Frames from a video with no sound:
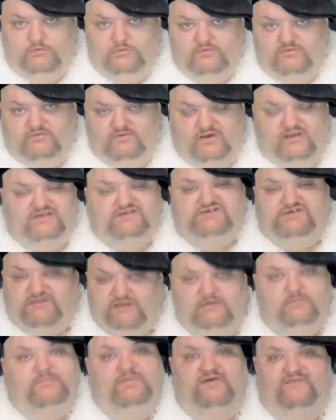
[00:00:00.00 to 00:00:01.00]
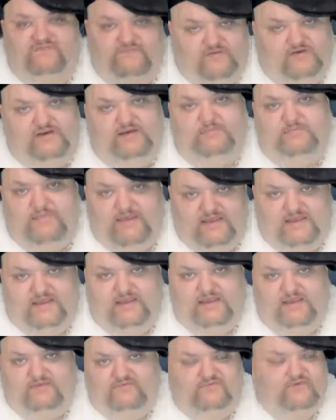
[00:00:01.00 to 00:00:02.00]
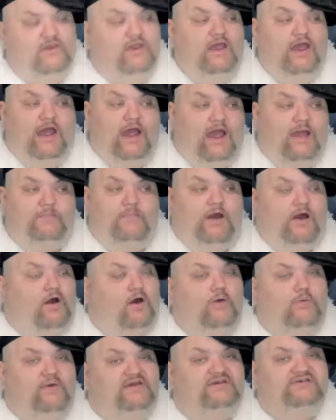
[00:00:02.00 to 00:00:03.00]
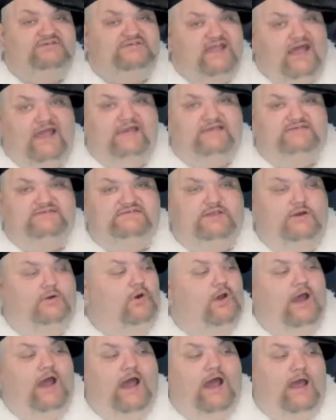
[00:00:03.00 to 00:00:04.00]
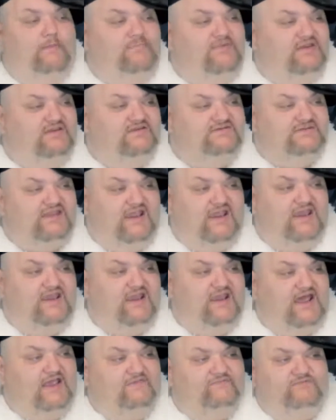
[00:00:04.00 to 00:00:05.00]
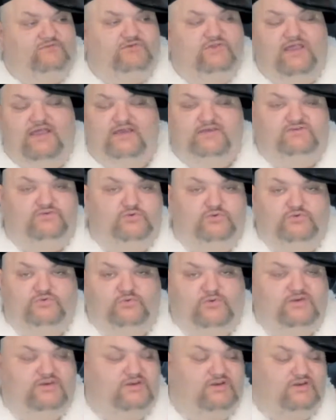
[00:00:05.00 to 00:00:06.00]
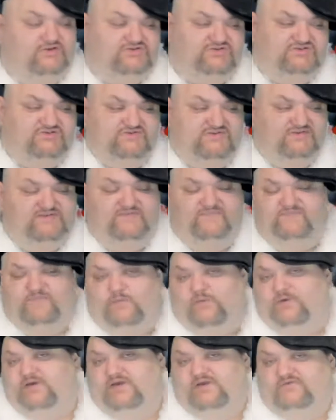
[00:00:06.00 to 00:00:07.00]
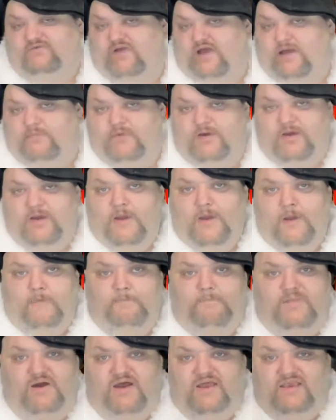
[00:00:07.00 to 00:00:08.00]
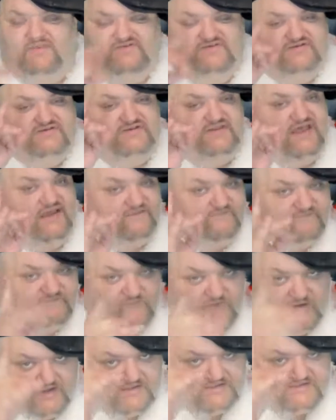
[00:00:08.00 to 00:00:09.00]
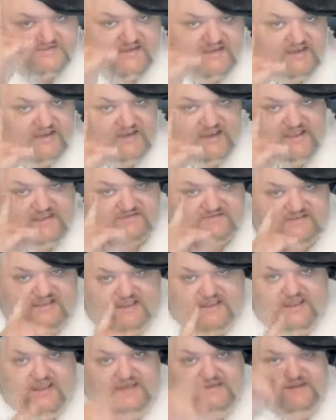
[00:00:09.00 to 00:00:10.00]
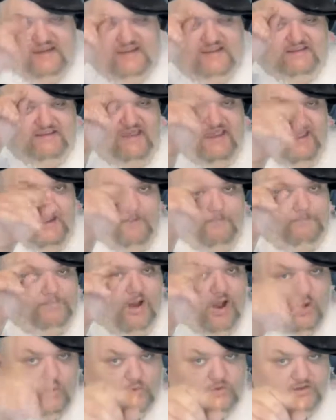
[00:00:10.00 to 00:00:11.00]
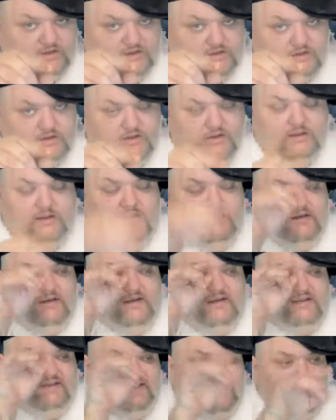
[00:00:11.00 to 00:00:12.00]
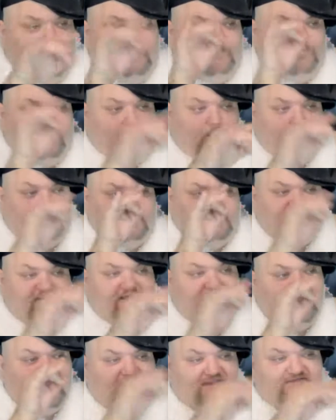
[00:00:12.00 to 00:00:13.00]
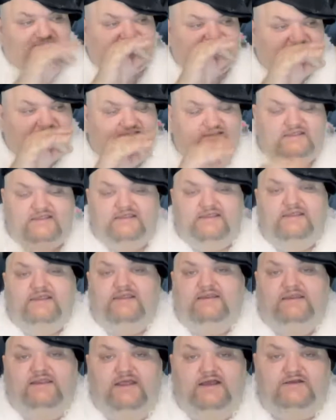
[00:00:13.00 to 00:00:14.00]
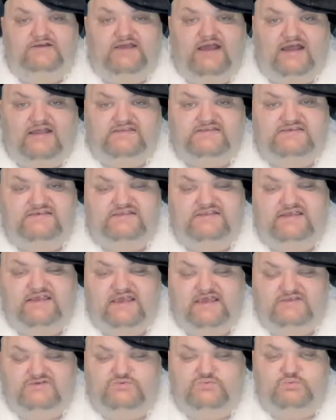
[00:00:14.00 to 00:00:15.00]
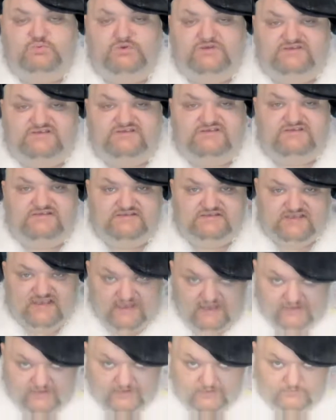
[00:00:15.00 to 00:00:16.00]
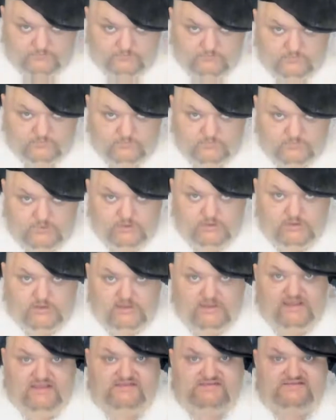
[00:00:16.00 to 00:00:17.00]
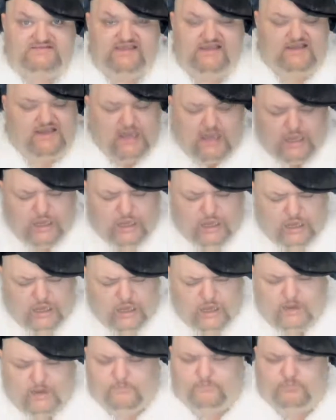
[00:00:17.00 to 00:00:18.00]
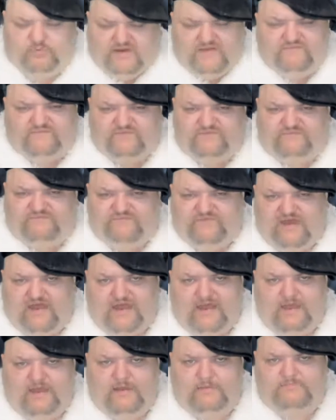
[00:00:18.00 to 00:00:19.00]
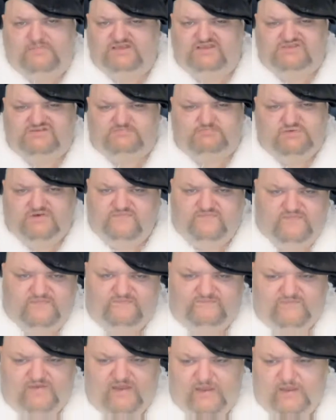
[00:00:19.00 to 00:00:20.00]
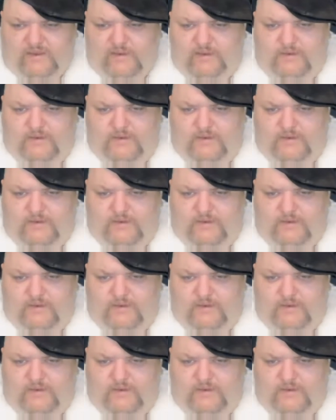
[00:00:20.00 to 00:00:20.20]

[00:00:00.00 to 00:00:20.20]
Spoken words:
So they shouldn't be afraid of my ass. I'm always nice, though. I've been staying nice for the last 2 or 3 years to avoid the drama. But just like Frank said last night, they kept poking. They kept poking Godzilla. Now Godzilla has risen his head and said, breathing fire, bitch, breathing fire.